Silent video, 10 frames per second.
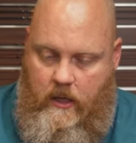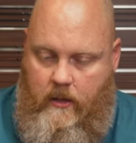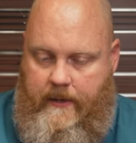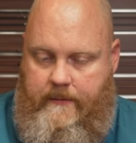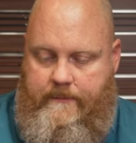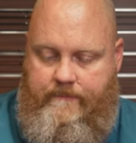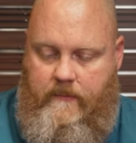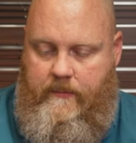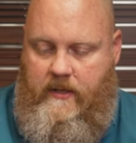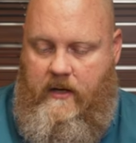Okay,
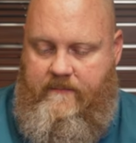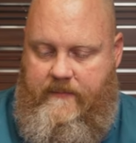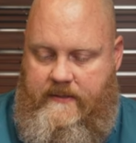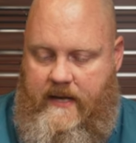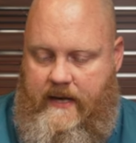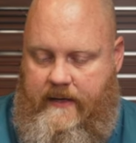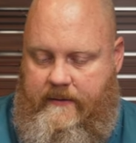I'm gonna cut off my tag